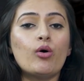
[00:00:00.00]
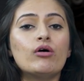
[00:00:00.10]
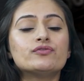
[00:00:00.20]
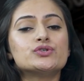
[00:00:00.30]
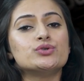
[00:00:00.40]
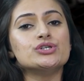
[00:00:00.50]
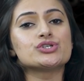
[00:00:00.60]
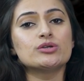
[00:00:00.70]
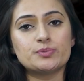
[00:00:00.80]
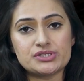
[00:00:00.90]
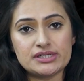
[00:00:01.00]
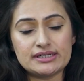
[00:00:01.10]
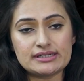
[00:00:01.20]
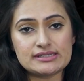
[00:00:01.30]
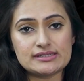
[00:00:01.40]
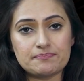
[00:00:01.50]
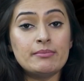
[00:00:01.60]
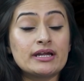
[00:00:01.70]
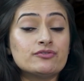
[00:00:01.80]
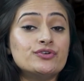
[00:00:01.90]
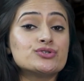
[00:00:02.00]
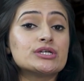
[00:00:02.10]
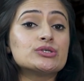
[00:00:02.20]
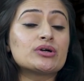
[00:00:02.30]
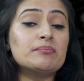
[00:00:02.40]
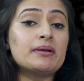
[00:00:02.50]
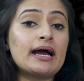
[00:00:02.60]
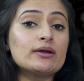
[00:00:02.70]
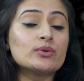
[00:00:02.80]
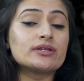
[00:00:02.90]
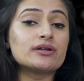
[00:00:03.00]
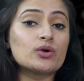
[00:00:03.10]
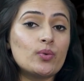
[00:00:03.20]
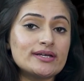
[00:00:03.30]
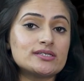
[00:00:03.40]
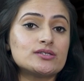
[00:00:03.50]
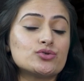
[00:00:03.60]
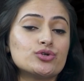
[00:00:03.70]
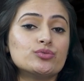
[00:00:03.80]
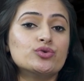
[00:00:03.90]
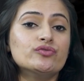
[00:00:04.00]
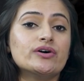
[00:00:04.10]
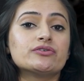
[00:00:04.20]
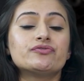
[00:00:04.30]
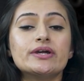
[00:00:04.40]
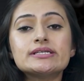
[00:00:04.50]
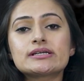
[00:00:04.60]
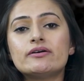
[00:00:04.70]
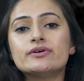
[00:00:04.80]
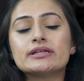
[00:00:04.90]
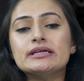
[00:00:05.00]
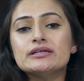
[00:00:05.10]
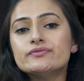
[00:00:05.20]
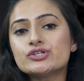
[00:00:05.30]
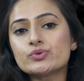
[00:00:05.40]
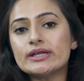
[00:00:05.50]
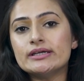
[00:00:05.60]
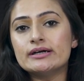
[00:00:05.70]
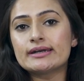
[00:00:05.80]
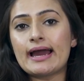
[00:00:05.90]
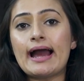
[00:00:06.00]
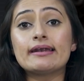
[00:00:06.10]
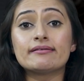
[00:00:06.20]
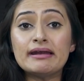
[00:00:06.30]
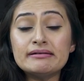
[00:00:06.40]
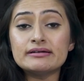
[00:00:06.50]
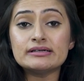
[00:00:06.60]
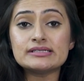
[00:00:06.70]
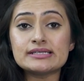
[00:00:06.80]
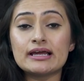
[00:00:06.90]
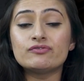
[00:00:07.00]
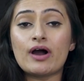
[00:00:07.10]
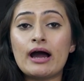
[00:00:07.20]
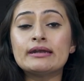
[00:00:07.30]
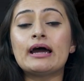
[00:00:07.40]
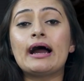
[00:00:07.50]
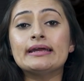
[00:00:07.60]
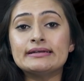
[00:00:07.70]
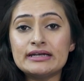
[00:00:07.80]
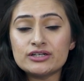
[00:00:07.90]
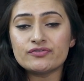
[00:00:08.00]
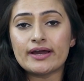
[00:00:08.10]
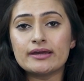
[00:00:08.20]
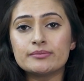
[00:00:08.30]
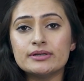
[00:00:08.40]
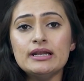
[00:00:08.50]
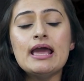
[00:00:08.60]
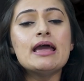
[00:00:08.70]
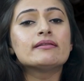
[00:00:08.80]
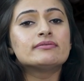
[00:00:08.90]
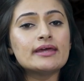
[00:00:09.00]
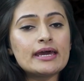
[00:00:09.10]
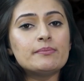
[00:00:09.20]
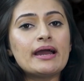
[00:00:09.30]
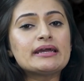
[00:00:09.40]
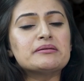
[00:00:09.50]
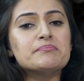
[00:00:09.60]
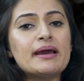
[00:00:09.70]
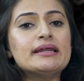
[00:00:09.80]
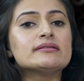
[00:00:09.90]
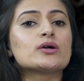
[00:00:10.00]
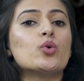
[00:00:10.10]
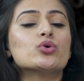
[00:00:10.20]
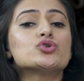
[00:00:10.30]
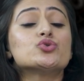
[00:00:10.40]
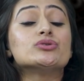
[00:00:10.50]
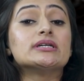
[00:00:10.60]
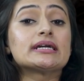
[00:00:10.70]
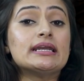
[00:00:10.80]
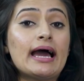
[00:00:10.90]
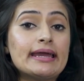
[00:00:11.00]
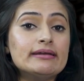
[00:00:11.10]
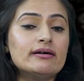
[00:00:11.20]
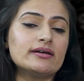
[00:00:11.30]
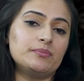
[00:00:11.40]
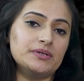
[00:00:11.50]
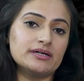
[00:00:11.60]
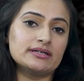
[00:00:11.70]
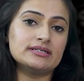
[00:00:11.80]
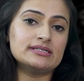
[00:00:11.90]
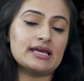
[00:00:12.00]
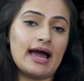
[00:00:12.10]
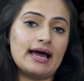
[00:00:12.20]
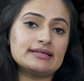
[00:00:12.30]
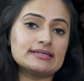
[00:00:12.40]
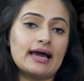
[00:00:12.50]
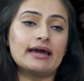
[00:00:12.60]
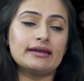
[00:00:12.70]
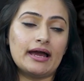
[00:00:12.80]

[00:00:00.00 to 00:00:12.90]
of judicial proceedings. By refusing to comply with the request to remove her face cover, the individual here had rendered herself unidentifiable, thereby compelling the court to decline her appearance as an